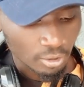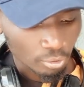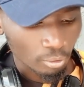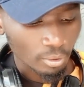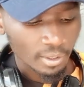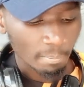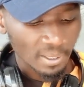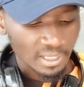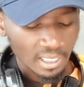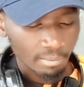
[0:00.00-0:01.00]
So the
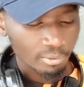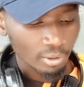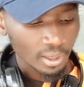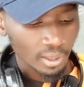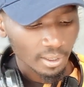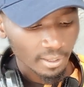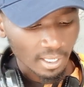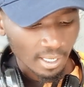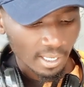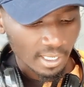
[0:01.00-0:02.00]
pattern I'm doing,
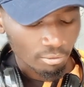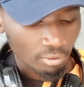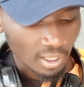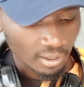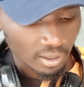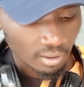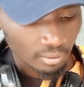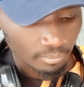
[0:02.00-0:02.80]
I do like this.